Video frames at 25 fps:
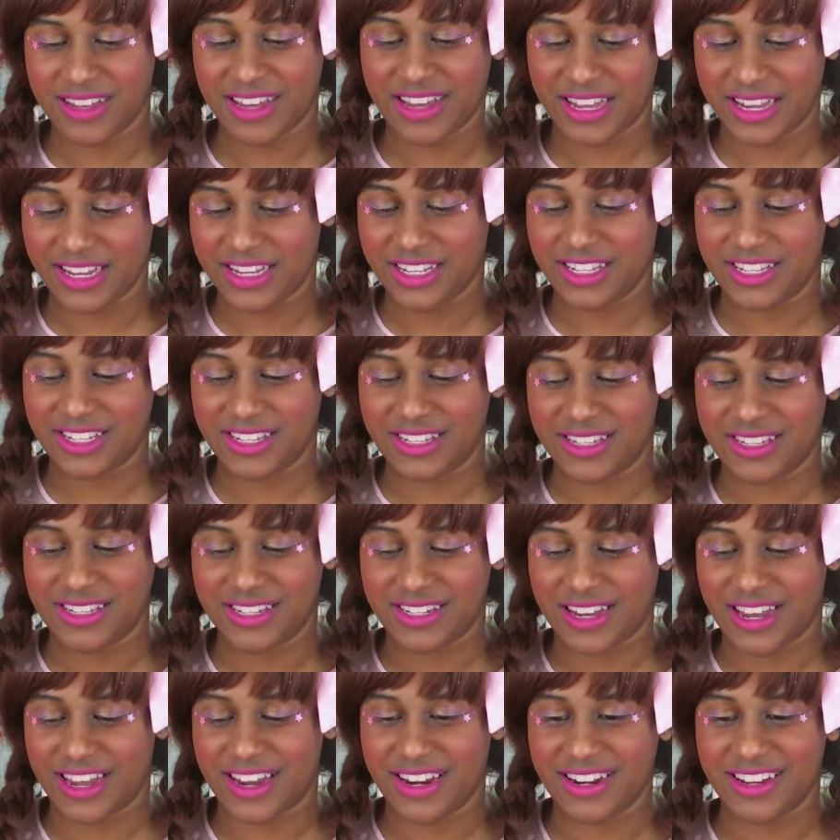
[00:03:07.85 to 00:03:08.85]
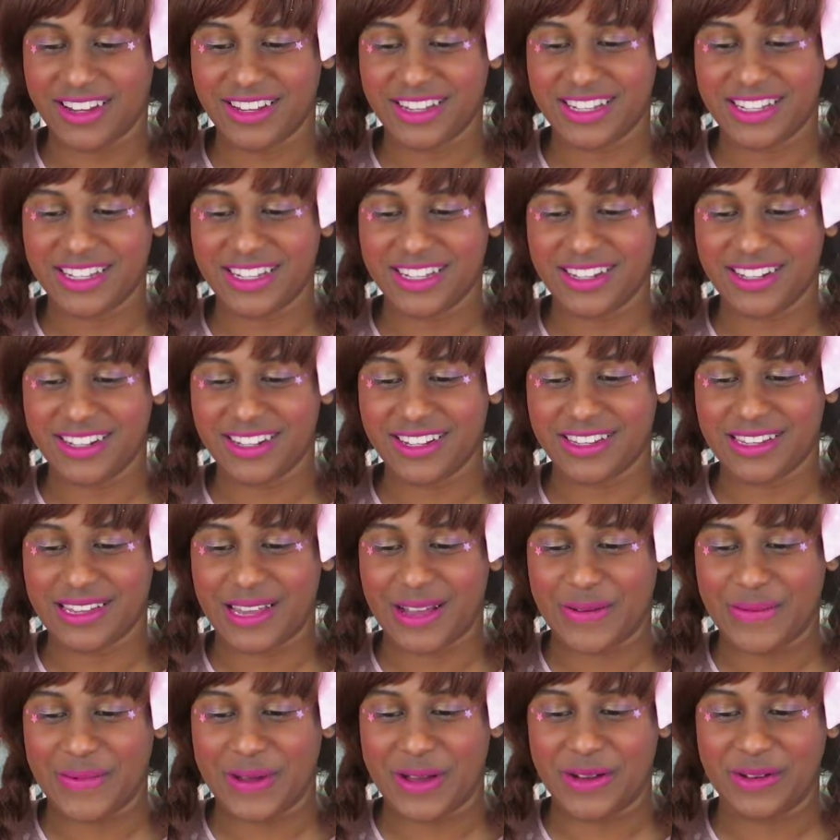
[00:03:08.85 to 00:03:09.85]
I guess China, since
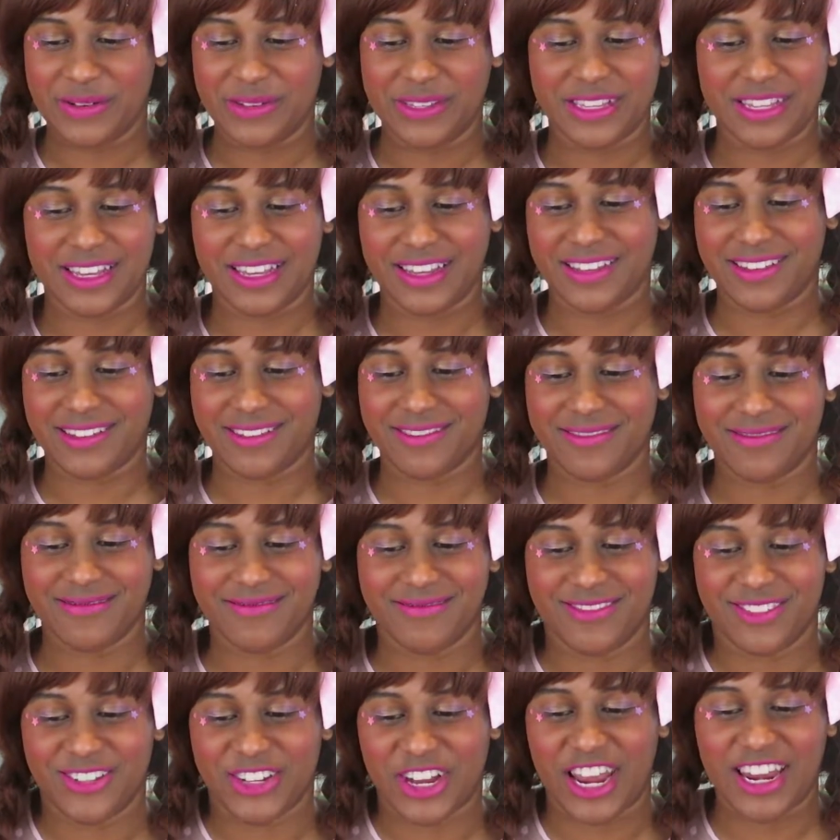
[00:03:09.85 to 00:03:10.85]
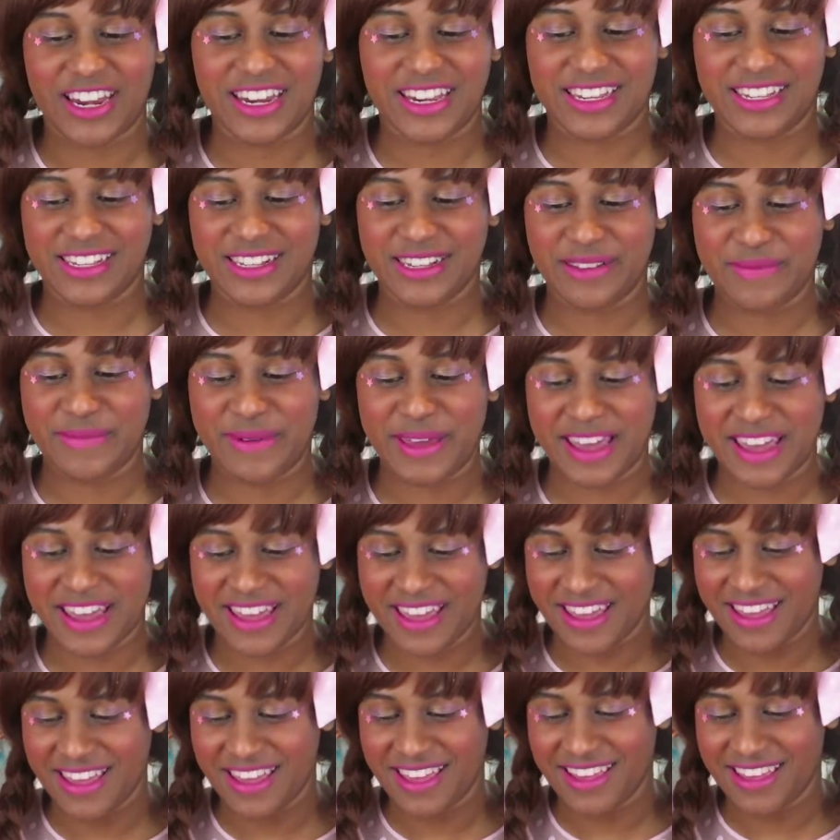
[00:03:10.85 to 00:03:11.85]
Taobao is like Chinese eBay.